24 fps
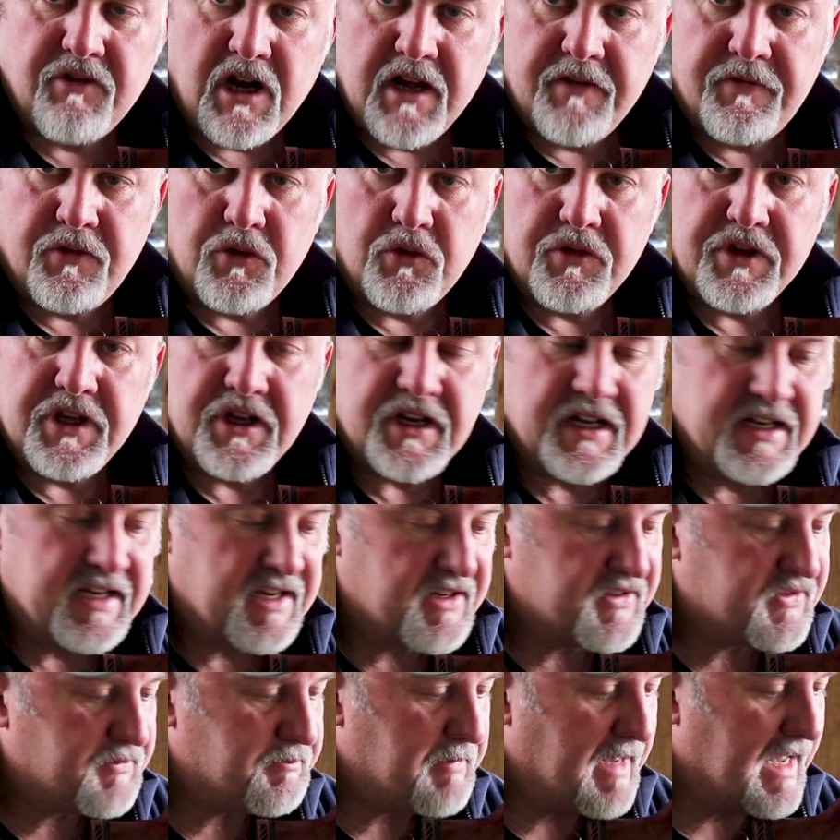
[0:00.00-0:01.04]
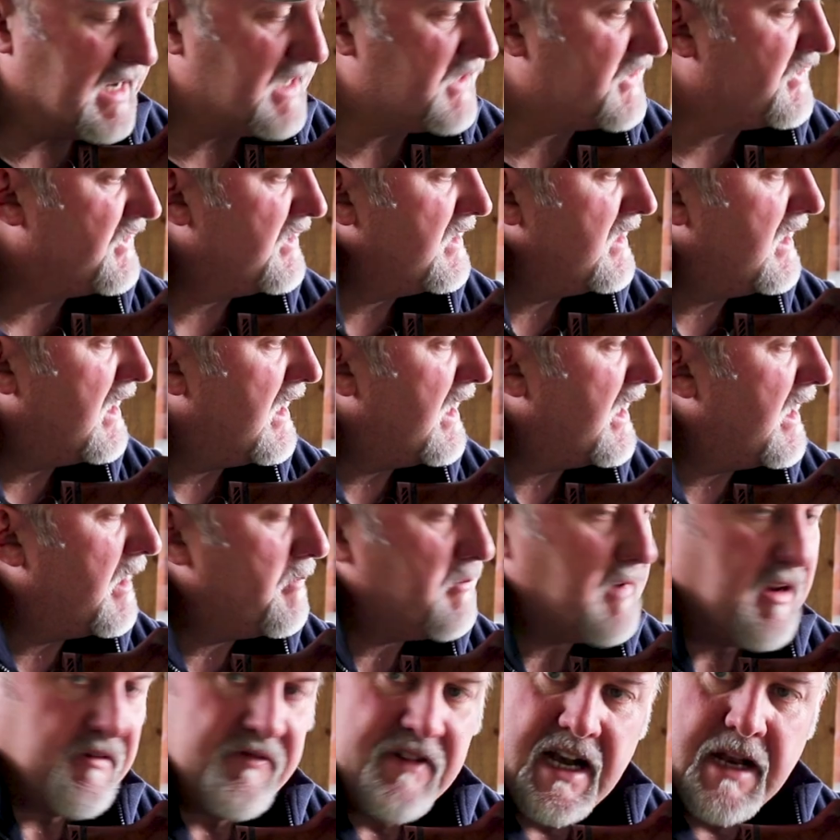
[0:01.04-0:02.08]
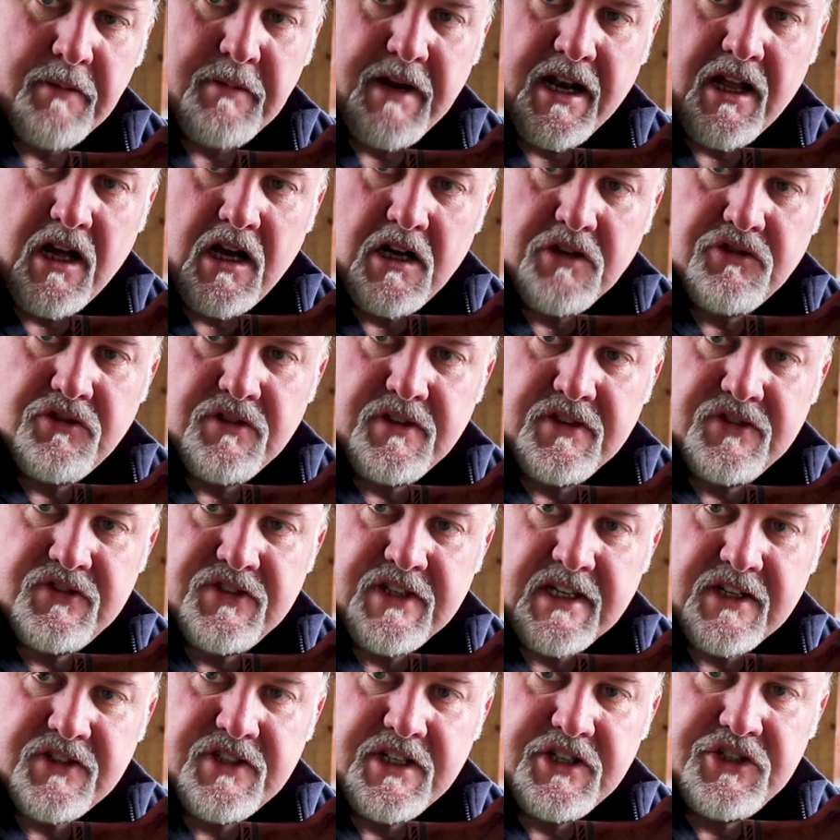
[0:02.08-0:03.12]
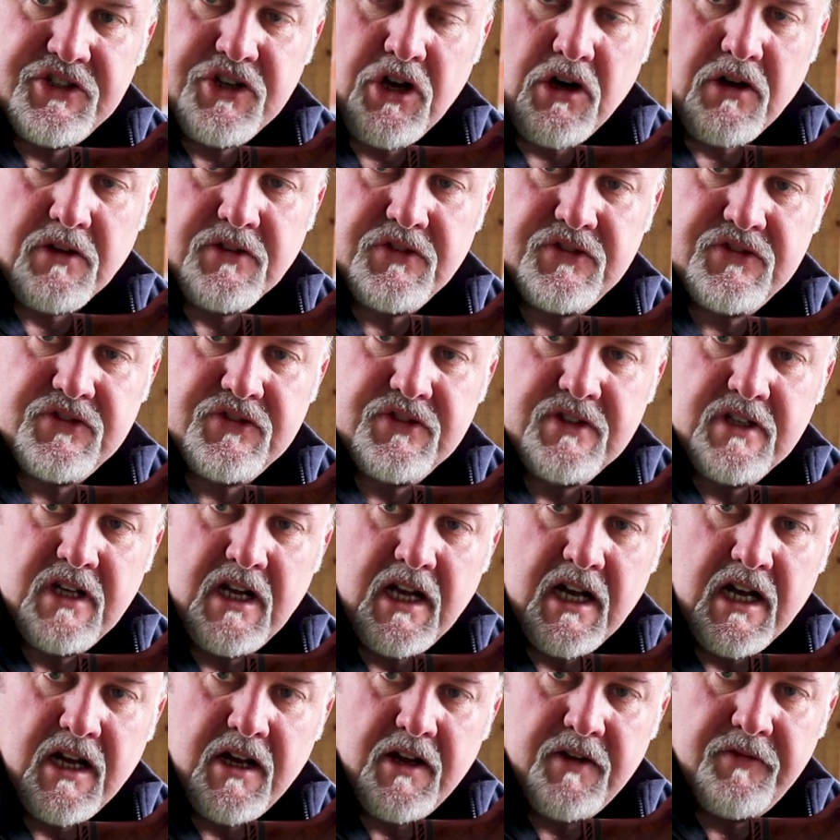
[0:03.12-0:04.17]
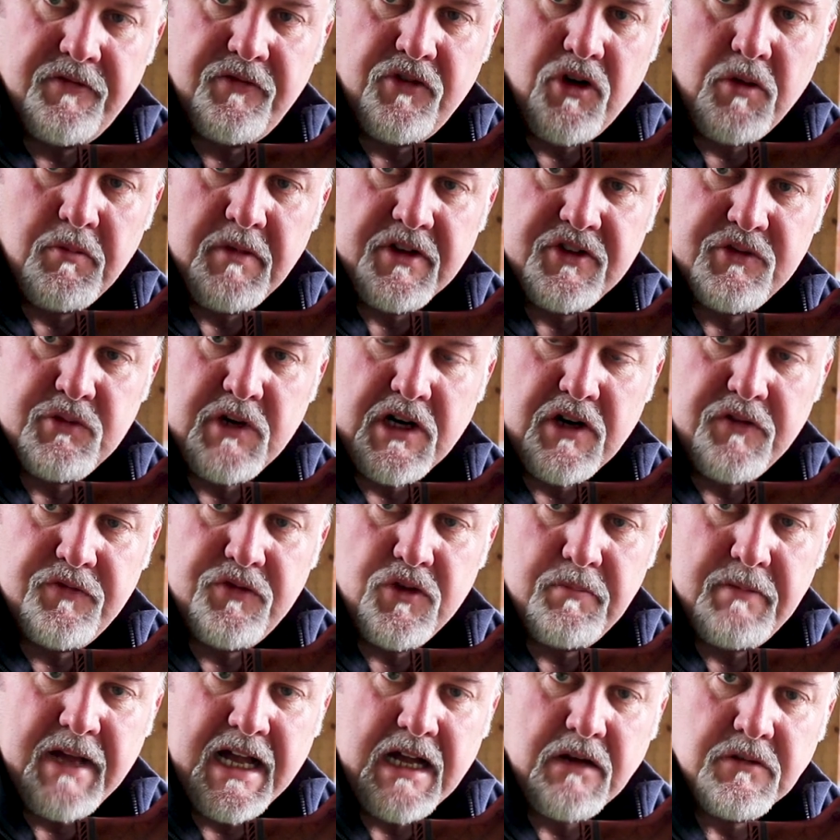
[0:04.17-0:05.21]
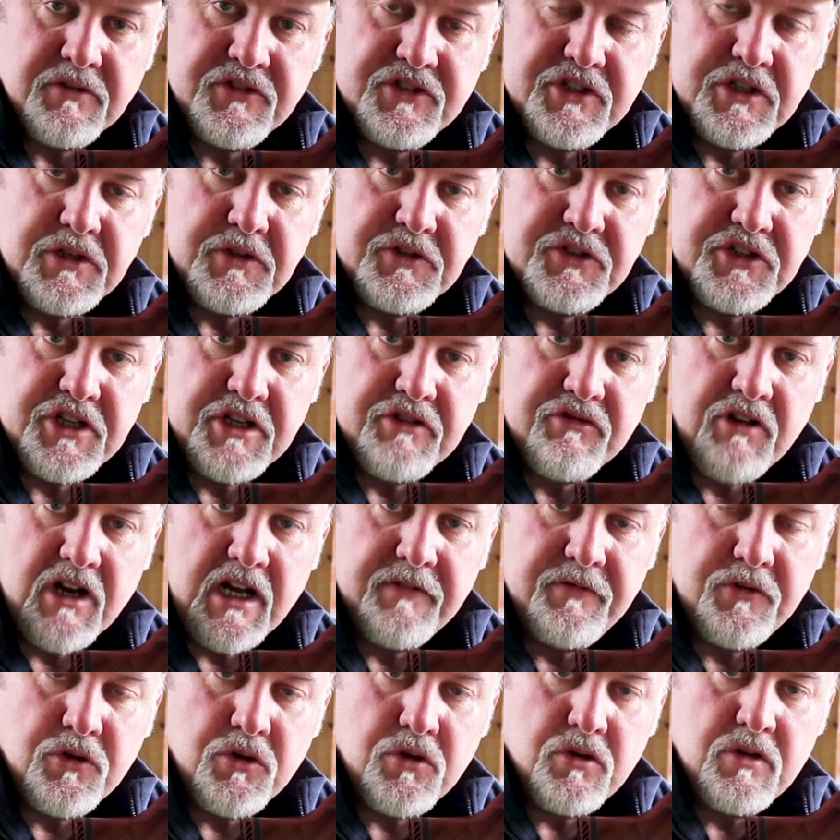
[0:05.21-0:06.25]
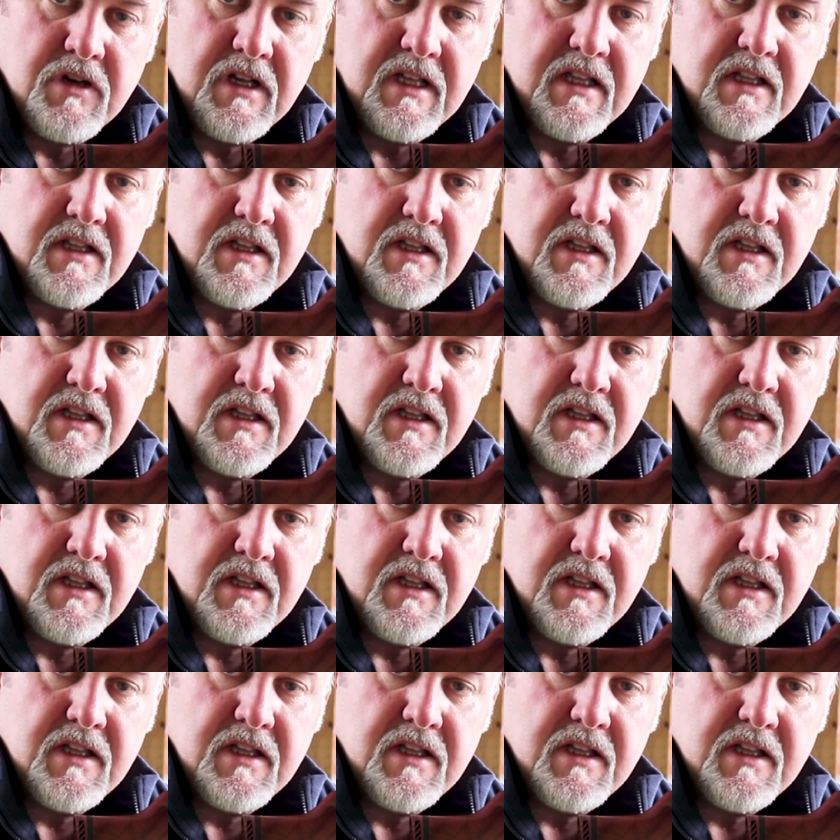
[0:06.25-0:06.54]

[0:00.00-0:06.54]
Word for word: rifle, you can expect um, around about 160 shots uh, from a 12 foot pound 2.2 rifle,